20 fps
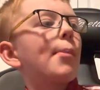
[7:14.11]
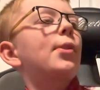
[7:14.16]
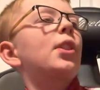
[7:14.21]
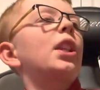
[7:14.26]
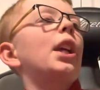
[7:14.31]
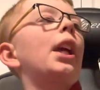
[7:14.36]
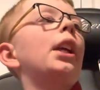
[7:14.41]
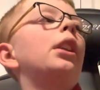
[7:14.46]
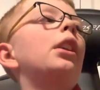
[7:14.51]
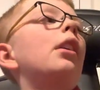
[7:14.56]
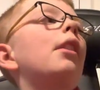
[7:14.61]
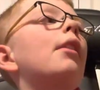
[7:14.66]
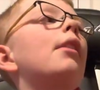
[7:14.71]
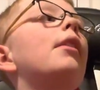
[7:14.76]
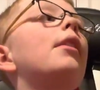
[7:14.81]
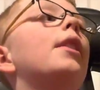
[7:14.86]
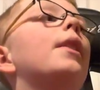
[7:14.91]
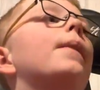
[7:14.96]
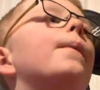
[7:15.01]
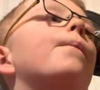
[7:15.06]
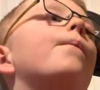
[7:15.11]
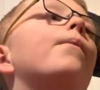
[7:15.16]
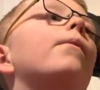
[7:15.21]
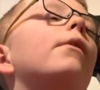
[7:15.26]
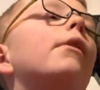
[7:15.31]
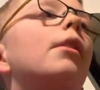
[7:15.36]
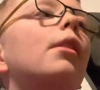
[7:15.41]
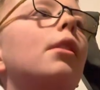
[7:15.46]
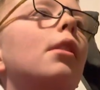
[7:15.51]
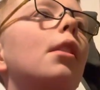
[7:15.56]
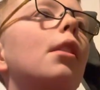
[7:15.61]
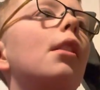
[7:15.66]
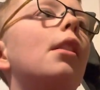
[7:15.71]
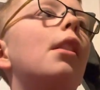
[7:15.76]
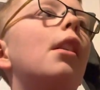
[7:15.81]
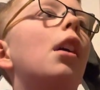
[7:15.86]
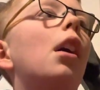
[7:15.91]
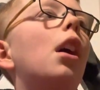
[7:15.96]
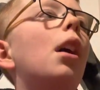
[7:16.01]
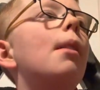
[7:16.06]
saying.
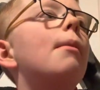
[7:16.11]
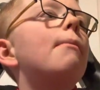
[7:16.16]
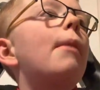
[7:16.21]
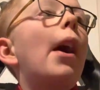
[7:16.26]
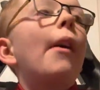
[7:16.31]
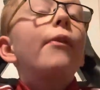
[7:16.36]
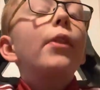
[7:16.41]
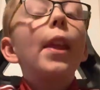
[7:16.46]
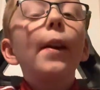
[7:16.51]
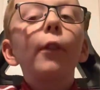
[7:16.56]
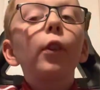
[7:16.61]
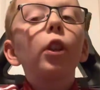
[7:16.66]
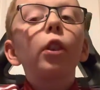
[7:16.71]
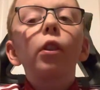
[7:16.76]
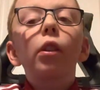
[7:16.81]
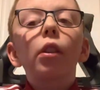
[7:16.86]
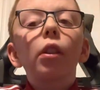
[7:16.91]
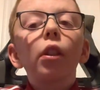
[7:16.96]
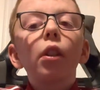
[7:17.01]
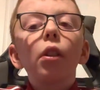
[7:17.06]
The